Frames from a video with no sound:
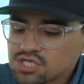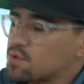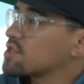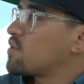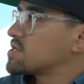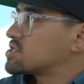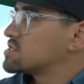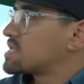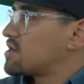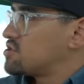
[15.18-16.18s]
So one of the
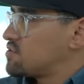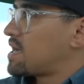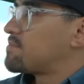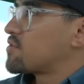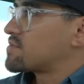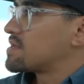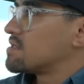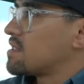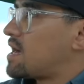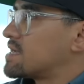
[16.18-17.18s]
questions that I, you and I both get
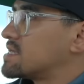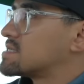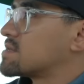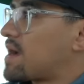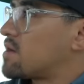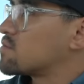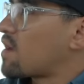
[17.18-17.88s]
a lot is about